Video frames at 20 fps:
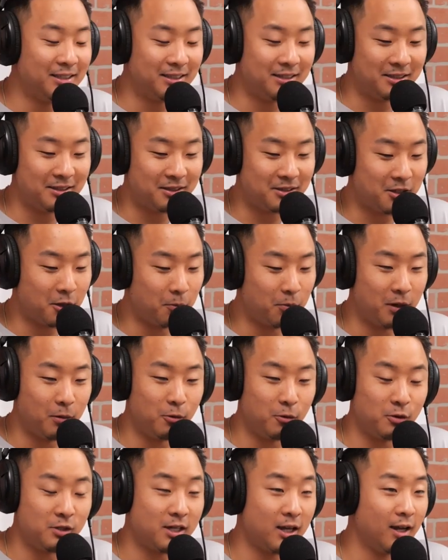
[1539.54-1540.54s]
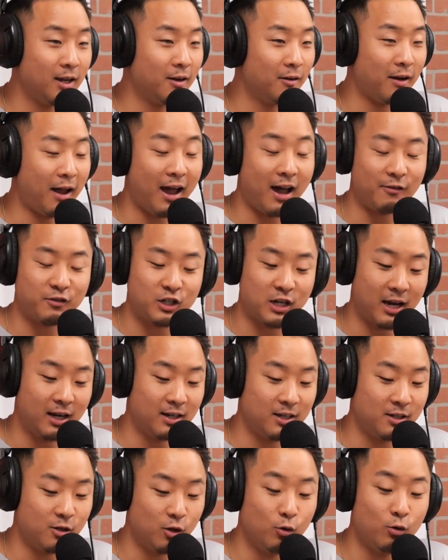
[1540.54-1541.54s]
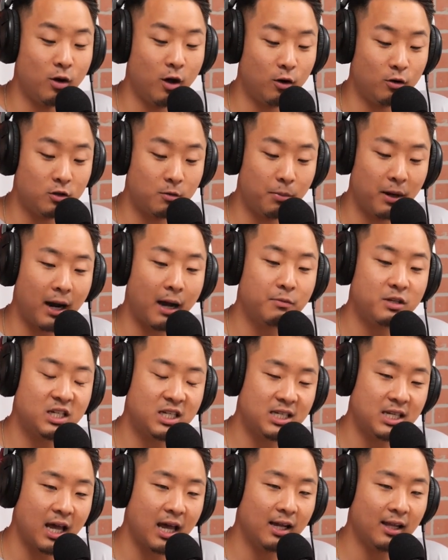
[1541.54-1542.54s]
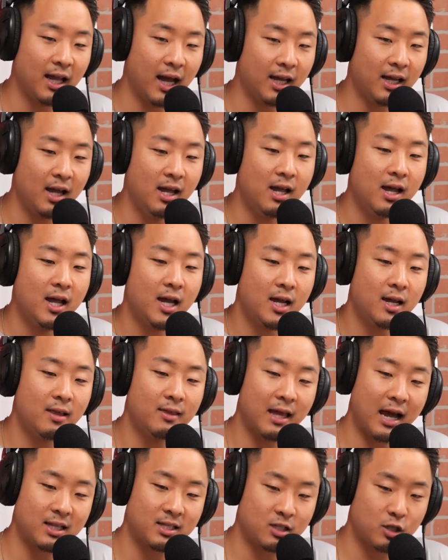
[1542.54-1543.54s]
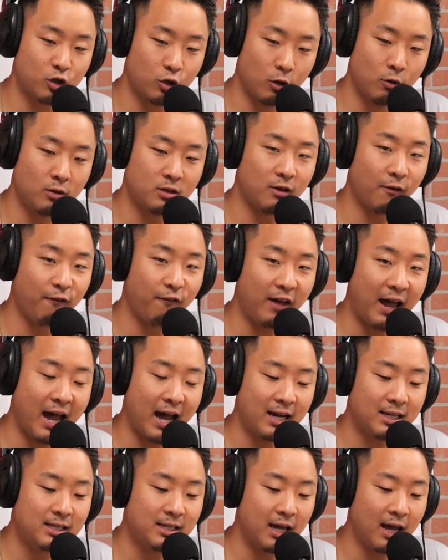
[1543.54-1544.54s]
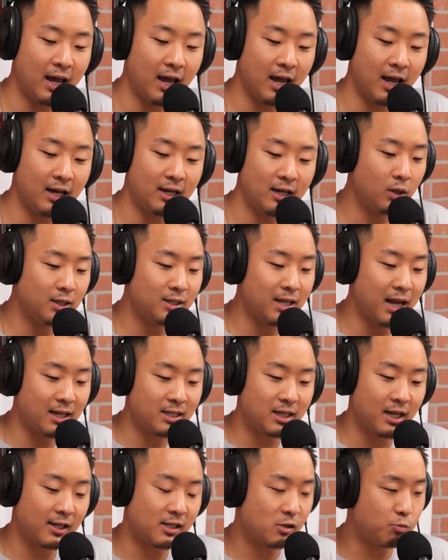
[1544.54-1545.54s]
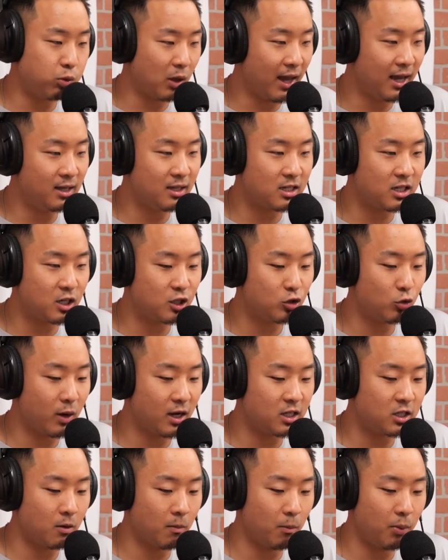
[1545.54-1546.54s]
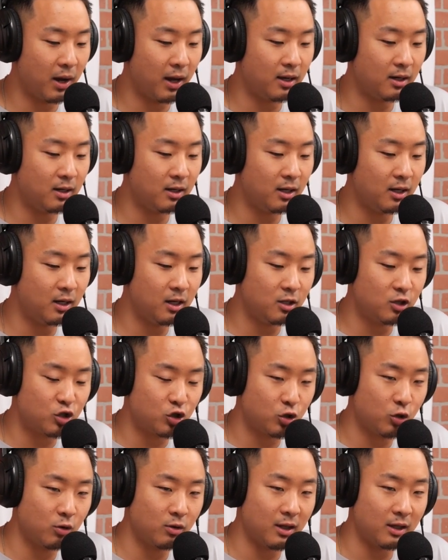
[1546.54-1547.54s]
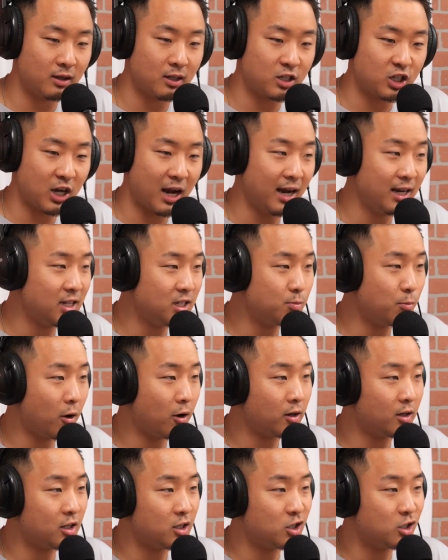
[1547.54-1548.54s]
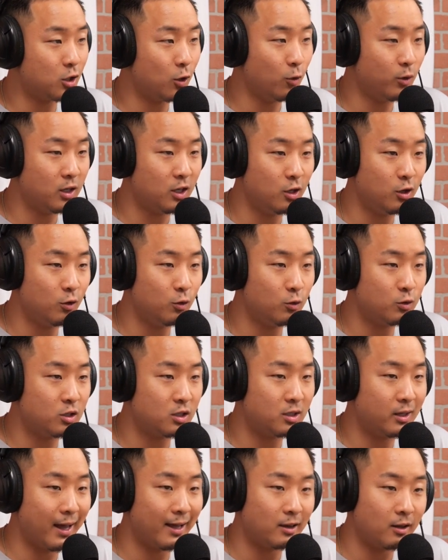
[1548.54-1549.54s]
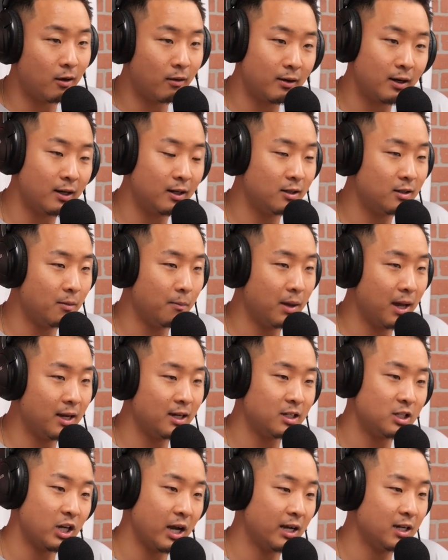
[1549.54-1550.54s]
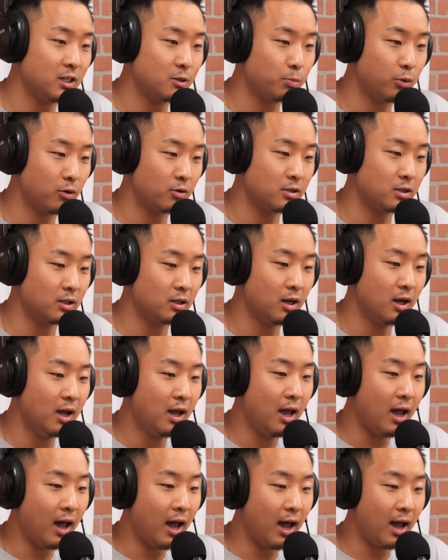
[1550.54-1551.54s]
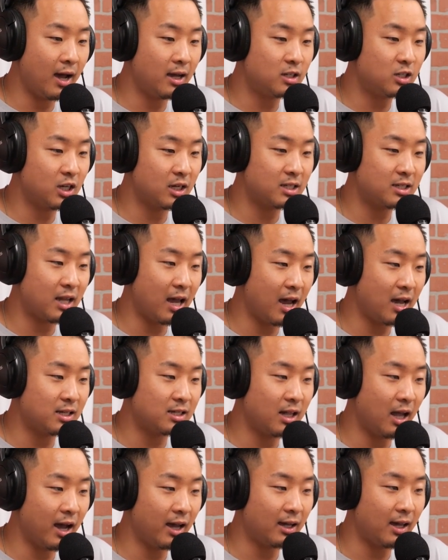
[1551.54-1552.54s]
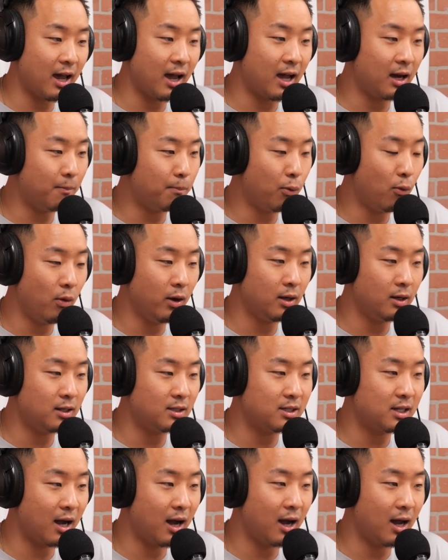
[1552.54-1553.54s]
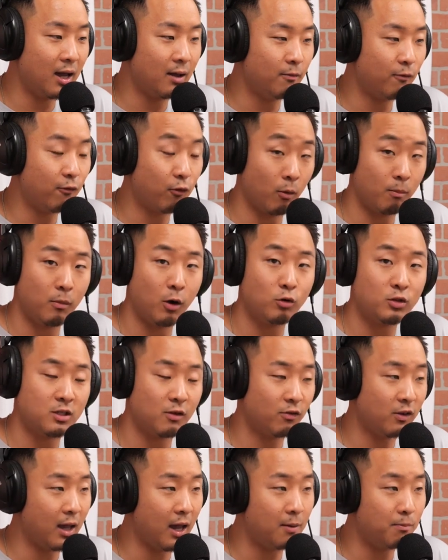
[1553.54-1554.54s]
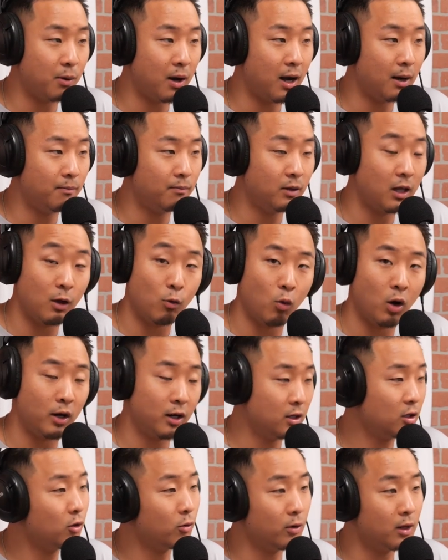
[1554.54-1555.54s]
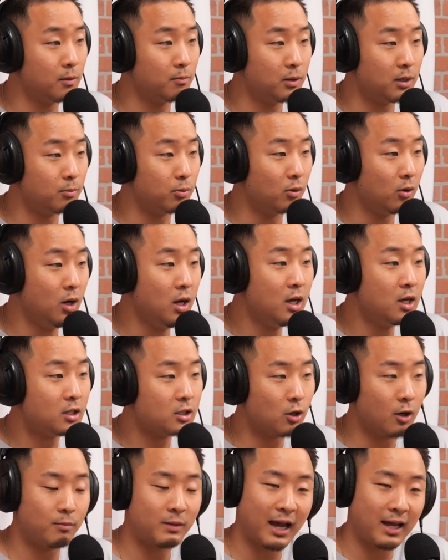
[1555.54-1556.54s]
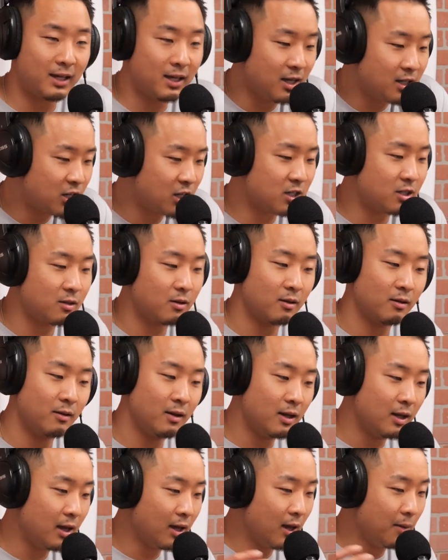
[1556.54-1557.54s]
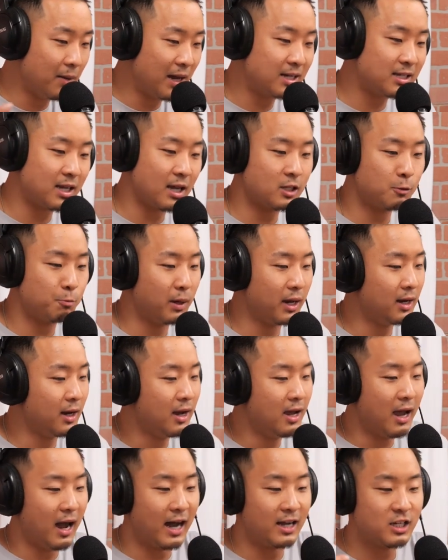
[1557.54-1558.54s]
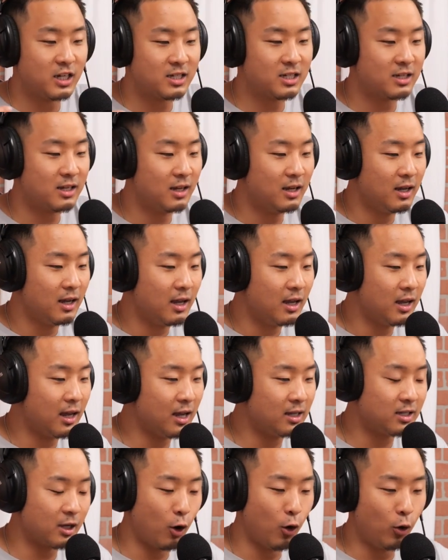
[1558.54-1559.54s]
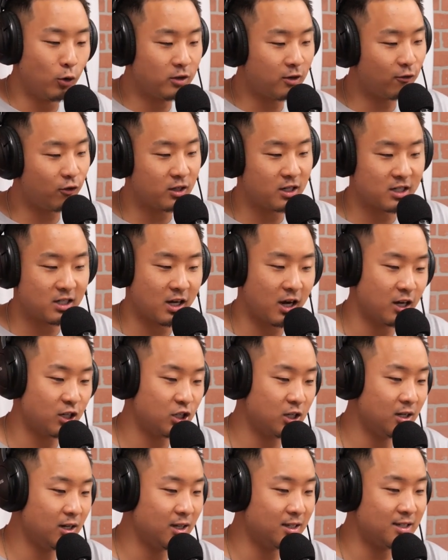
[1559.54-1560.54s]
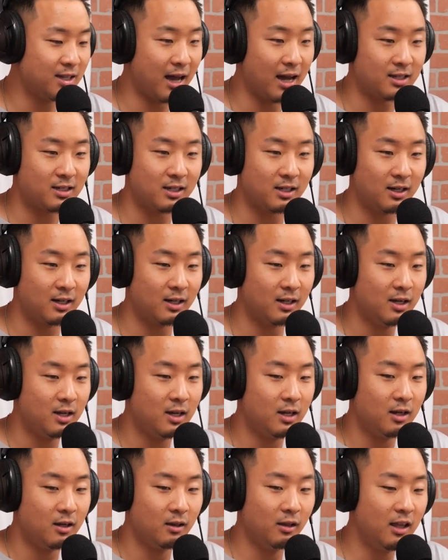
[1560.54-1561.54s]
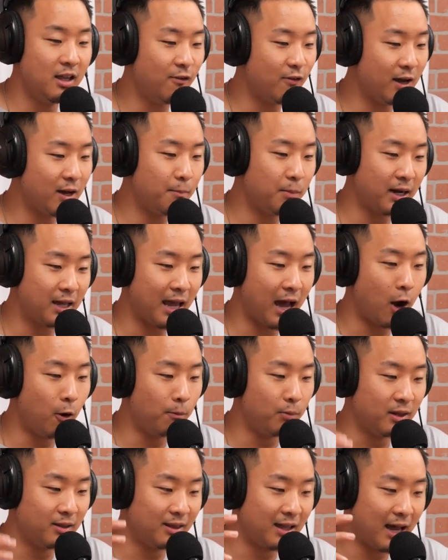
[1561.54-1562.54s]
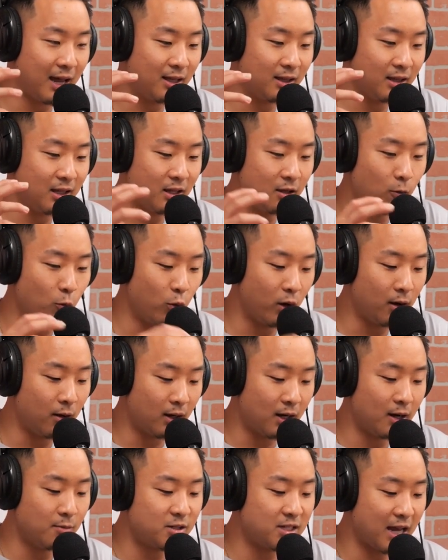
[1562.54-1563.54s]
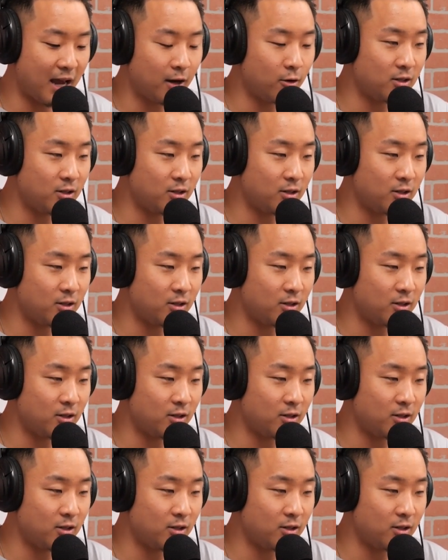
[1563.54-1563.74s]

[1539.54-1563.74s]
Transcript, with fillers: out for it?" Some people were saying they're half Chinese. Who knows? But I'm just saying, like, that's true. It's a fact. And it's not to explain the situation, but it is true that the Chinese market is so huge that they're going to demand a Chinese person. And just as like at a point in time for most of K pop, they wanted Korean people. So I'm like, it just, it makes sense. But I just, it's a whole different discussion. It's not to leave anybody out, but that th when it comes to